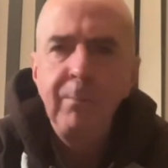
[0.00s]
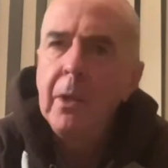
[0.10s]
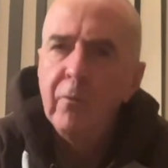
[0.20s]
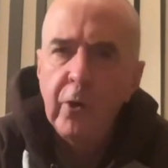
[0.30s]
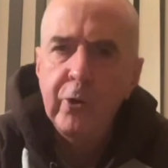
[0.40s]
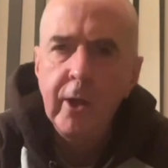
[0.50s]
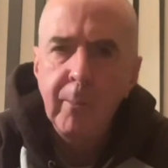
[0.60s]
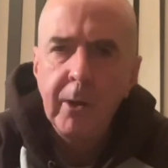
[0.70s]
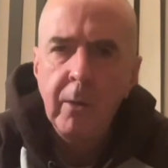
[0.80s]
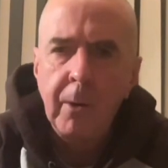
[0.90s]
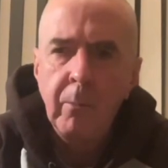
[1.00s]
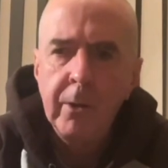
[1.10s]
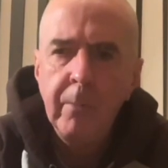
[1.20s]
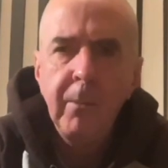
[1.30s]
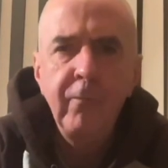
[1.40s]
Firstly, a little bit about
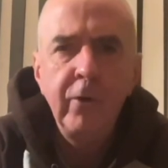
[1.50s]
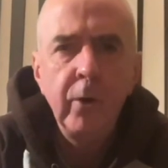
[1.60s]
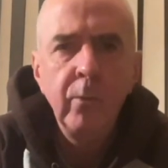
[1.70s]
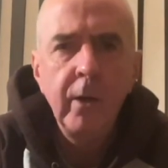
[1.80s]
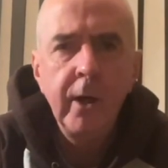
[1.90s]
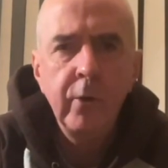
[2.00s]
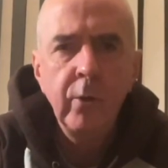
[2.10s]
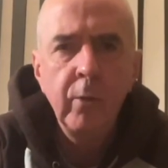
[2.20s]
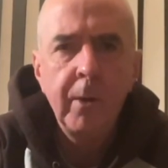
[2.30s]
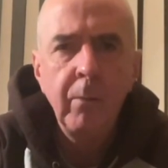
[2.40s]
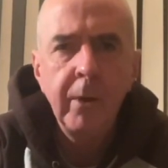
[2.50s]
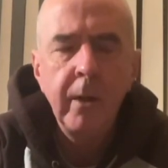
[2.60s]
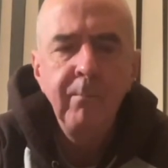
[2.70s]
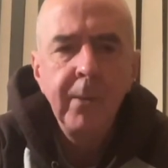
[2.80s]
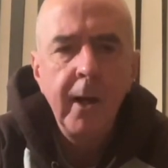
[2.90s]
me. If you don't know about
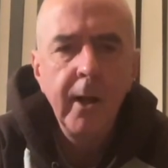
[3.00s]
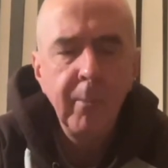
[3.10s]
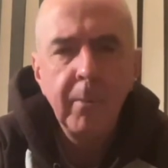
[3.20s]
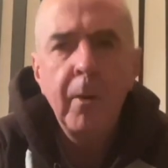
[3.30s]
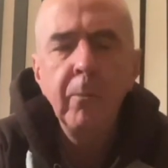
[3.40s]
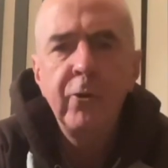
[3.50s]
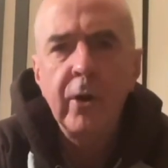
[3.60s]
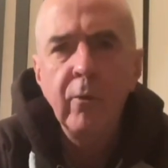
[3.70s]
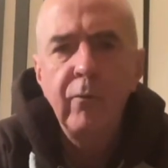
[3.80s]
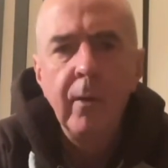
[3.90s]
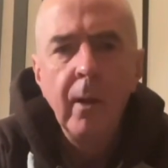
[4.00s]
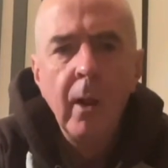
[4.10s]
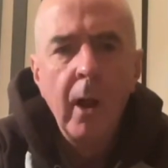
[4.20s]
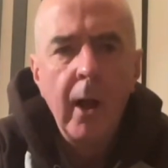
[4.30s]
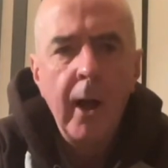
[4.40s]
me, a little bit about myself.
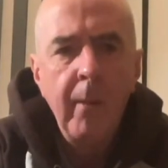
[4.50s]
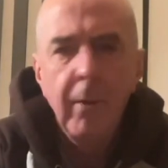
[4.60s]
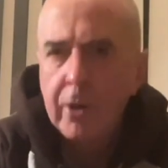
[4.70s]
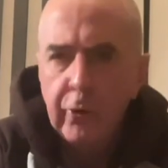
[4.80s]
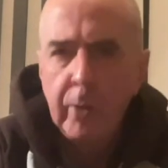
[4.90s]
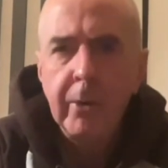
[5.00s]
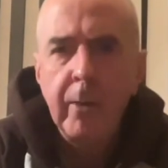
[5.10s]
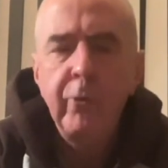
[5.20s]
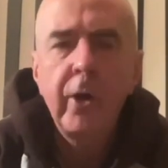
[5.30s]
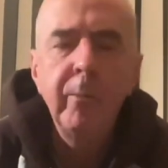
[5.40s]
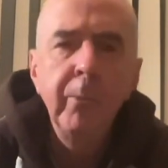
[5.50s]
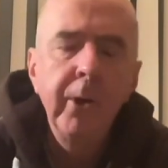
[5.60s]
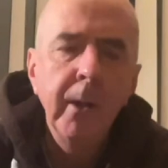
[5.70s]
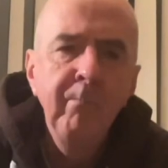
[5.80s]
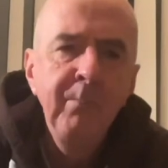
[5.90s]
Like I say, my name's Simon
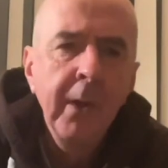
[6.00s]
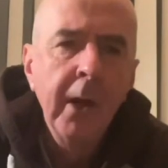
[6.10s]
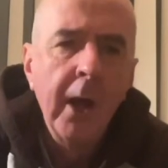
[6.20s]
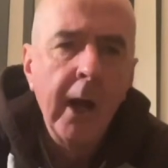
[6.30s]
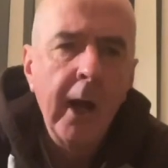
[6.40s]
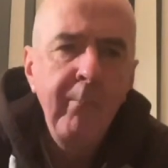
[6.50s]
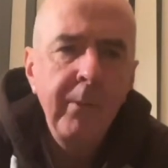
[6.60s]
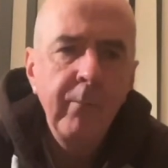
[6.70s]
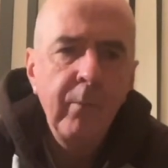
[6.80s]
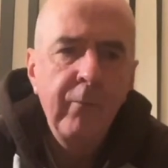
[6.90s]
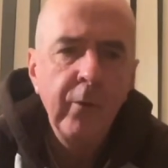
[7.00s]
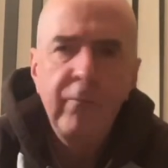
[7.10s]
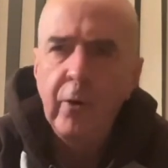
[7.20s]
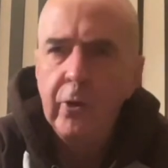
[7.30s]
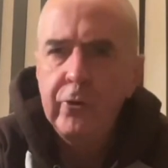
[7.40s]
Morrell. For the
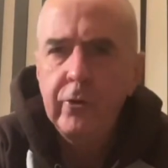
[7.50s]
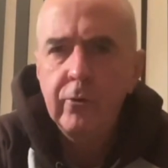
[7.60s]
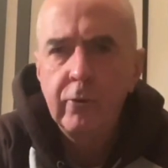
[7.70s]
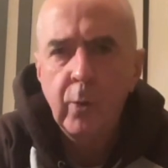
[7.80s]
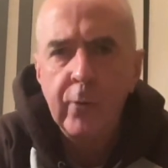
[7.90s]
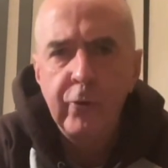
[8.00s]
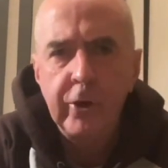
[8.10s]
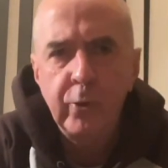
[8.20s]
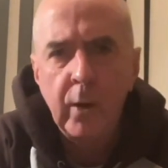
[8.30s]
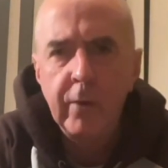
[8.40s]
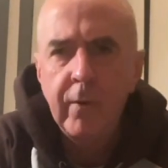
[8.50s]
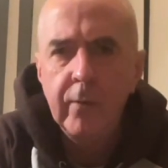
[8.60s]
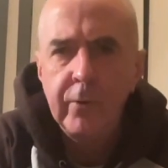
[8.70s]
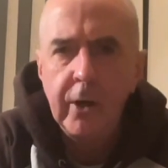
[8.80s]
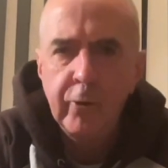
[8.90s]
first
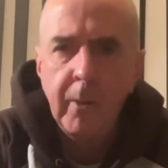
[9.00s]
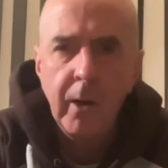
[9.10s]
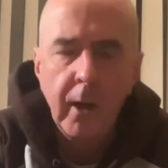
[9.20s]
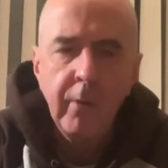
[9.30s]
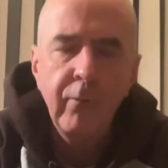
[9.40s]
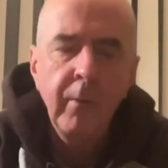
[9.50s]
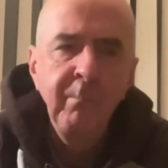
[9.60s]
20-25 years of my life,